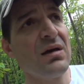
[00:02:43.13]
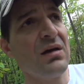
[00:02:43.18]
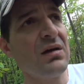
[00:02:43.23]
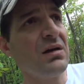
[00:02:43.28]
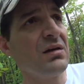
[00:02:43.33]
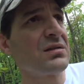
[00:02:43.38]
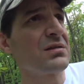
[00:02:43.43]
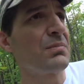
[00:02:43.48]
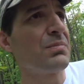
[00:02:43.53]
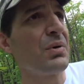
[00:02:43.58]

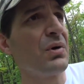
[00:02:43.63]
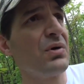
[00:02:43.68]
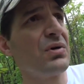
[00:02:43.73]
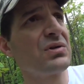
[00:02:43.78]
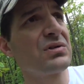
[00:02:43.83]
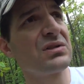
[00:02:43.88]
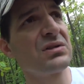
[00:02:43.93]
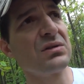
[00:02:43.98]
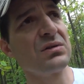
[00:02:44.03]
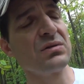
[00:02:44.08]
as
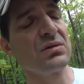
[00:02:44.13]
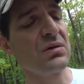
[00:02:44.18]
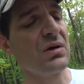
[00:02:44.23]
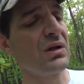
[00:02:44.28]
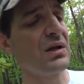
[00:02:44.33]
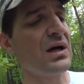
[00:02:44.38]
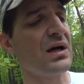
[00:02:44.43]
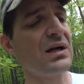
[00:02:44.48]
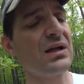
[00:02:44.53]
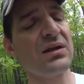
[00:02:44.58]
opposed to
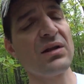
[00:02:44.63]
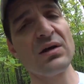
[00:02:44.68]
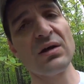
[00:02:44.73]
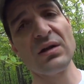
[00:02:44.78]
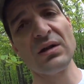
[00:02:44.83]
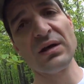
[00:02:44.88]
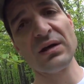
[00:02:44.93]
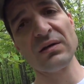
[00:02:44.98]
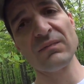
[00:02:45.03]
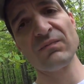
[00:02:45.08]
a lot of the
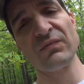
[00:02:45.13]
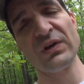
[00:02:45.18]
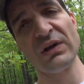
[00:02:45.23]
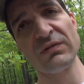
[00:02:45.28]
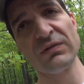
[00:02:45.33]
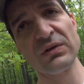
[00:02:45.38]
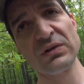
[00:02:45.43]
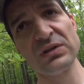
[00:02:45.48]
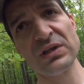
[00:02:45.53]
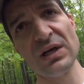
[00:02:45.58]
like
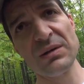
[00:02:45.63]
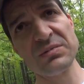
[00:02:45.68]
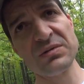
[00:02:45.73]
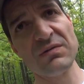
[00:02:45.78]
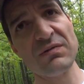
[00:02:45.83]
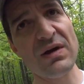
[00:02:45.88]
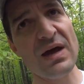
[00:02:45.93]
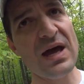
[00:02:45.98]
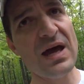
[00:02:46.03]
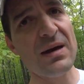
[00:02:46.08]
different types
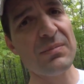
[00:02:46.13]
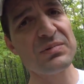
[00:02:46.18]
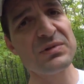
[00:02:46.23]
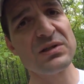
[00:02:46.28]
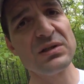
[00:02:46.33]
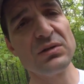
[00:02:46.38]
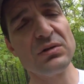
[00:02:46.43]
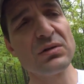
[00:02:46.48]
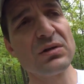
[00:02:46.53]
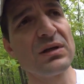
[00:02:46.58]
of apps
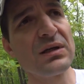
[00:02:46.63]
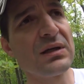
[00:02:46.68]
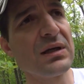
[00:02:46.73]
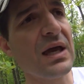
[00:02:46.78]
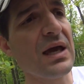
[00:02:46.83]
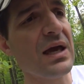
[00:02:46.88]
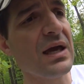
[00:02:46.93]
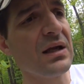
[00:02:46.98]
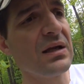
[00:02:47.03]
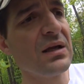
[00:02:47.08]
that you can
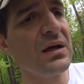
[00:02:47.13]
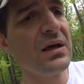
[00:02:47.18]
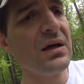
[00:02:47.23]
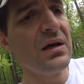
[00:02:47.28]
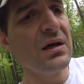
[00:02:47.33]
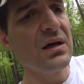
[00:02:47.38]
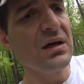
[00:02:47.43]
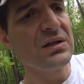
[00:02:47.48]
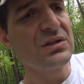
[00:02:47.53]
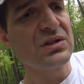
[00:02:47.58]
get.
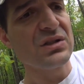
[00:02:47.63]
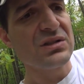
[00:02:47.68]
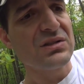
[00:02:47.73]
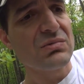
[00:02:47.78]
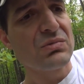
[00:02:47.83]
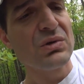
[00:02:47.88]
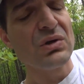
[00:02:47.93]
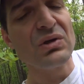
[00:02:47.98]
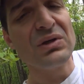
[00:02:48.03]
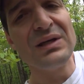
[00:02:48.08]
It's
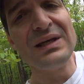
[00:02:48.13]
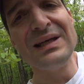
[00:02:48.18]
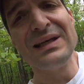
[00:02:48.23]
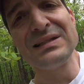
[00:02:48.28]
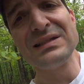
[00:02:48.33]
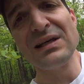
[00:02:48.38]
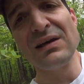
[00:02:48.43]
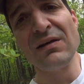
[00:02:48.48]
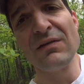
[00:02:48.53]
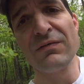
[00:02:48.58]
just real
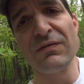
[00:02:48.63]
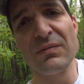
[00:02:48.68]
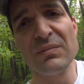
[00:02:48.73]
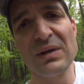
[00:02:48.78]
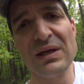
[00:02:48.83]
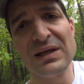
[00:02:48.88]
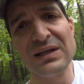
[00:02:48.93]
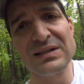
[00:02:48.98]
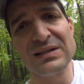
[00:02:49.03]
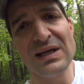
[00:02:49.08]
easy for
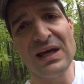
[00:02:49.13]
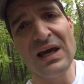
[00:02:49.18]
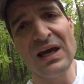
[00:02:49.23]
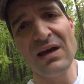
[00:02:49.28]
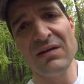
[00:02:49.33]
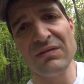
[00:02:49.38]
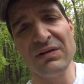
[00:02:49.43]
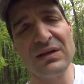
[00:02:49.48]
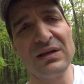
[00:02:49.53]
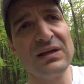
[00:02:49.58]
me to
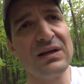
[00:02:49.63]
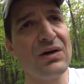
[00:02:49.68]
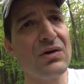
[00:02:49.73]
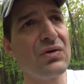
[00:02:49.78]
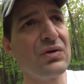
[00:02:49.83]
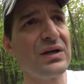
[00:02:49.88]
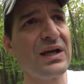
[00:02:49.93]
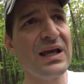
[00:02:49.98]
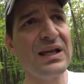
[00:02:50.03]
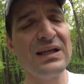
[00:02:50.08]
have it
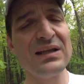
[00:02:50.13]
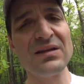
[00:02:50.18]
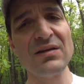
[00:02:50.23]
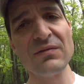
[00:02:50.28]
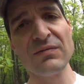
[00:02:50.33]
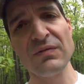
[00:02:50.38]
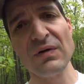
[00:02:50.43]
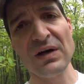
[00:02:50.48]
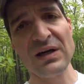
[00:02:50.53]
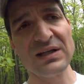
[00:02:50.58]
on any
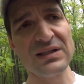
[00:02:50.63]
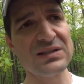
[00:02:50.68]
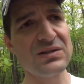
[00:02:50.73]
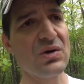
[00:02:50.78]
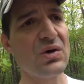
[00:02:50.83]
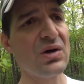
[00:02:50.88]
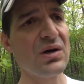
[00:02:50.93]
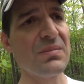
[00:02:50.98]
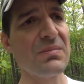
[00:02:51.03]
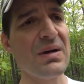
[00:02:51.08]
device
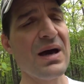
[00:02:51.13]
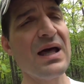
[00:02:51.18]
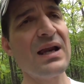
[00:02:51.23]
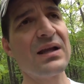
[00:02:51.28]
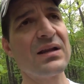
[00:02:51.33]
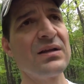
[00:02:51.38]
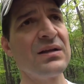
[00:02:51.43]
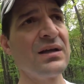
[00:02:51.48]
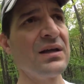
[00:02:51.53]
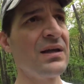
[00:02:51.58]

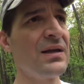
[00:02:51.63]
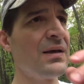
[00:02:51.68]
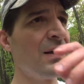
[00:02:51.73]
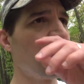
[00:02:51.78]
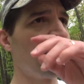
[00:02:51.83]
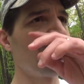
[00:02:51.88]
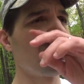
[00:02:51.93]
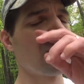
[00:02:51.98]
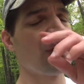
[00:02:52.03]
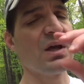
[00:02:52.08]
automatically
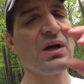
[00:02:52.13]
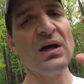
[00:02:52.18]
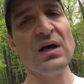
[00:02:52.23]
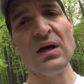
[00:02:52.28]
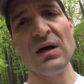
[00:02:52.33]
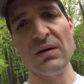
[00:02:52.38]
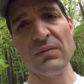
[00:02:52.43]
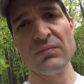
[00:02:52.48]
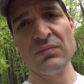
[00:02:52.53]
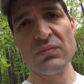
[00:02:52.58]

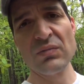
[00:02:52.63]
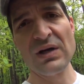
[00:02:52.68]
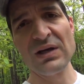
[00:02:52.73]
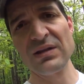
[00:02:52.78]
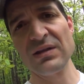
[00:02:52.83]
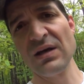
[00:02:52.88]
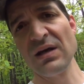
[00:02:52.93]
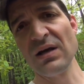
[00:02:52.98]
right